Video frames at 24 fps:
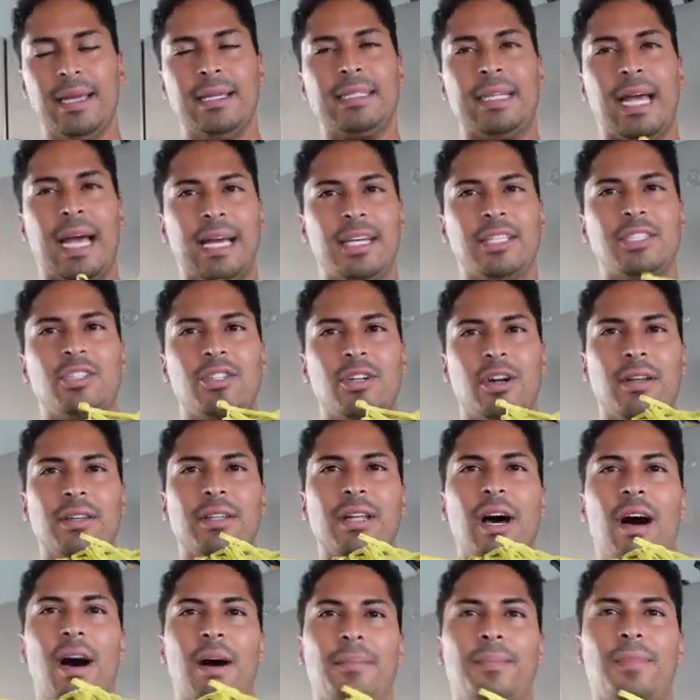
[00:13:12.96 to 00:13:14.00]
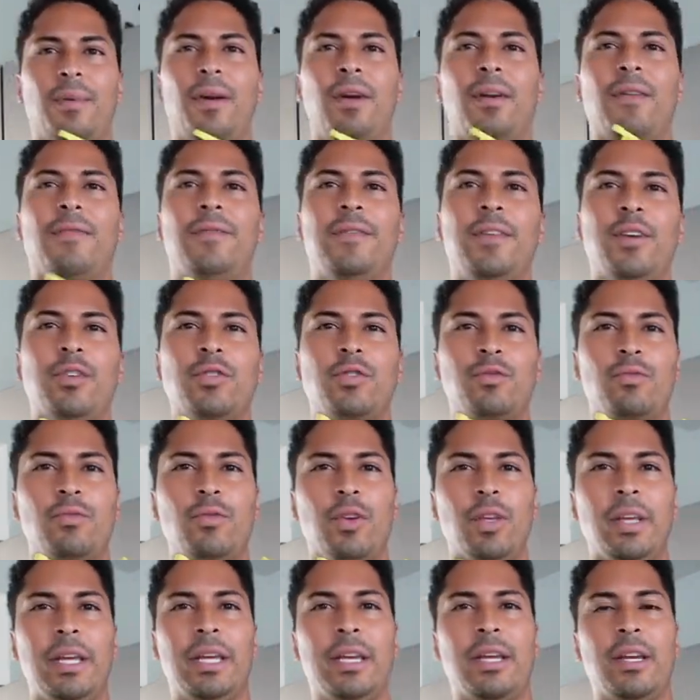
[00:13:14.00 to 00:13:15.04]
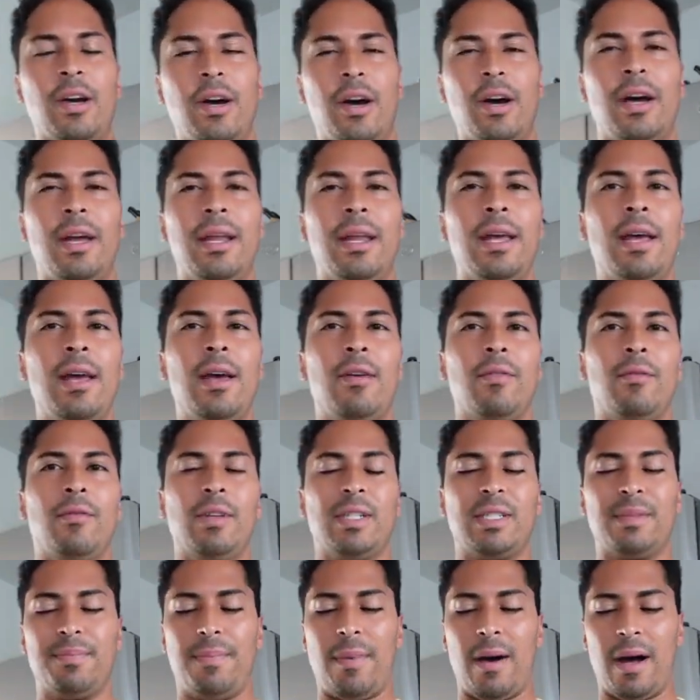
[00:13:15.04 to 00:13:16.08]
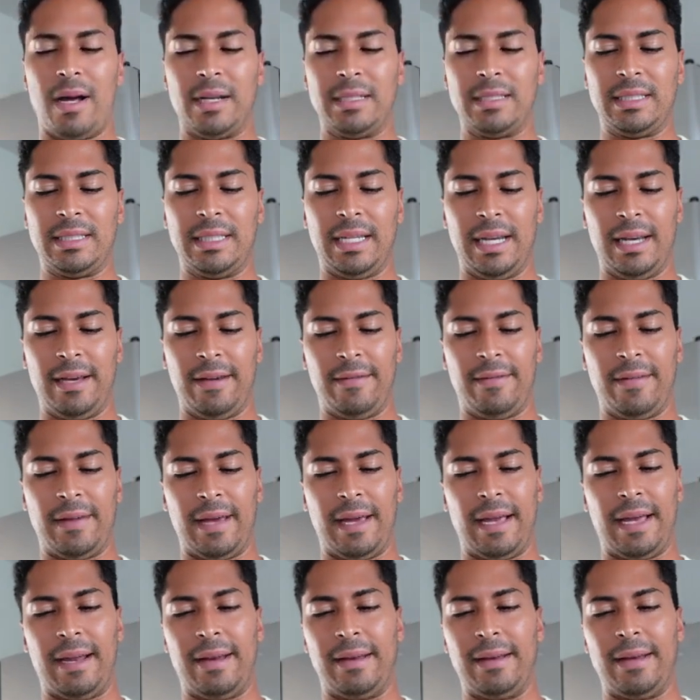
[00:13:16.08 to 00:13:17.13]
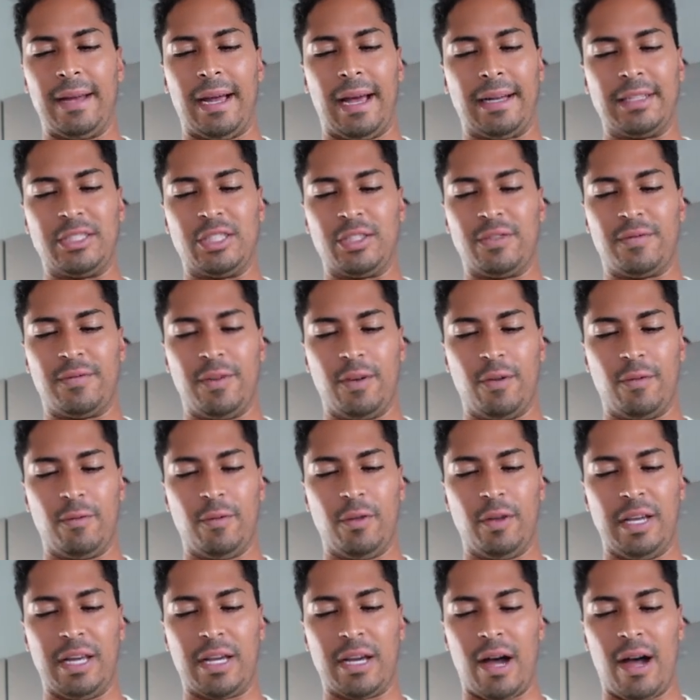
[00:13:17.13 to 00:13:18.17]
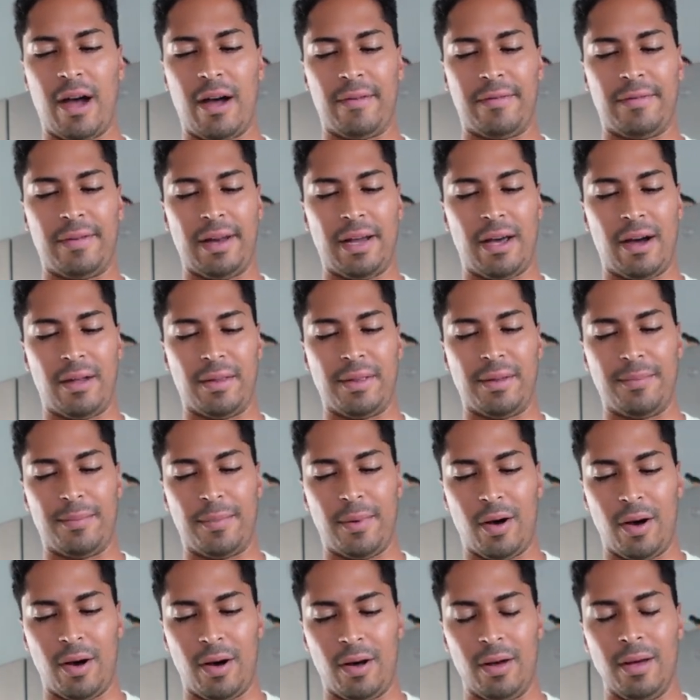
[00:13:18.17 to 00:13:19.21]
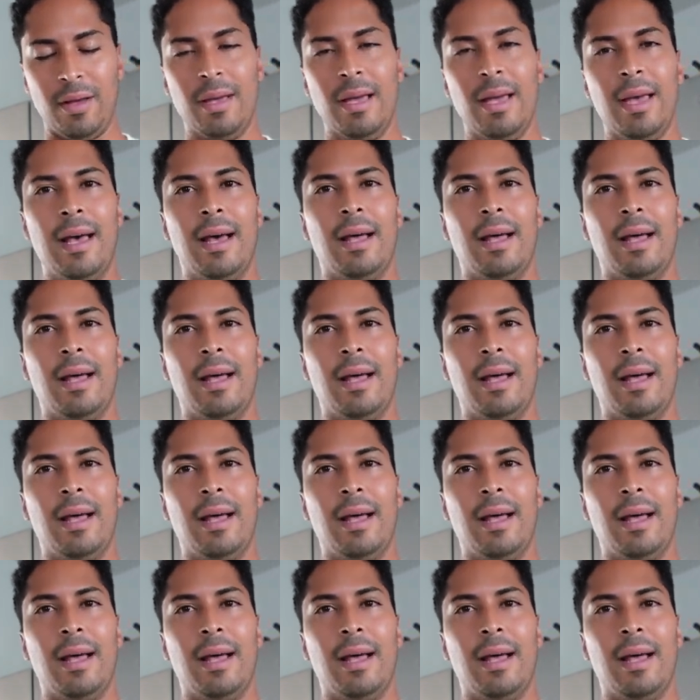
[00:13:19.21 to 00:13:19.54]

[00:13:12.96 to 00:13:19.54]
Texture on the upper feels really good, responsive, and I just feel really confident on the ball.